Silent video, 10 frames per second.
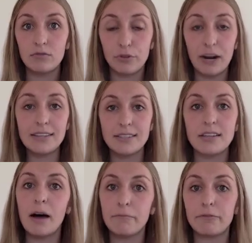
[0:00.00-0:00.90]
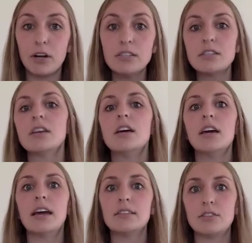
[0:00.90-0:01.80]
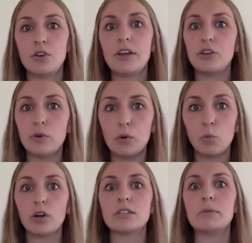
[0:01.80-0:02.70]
threats up front so that you can work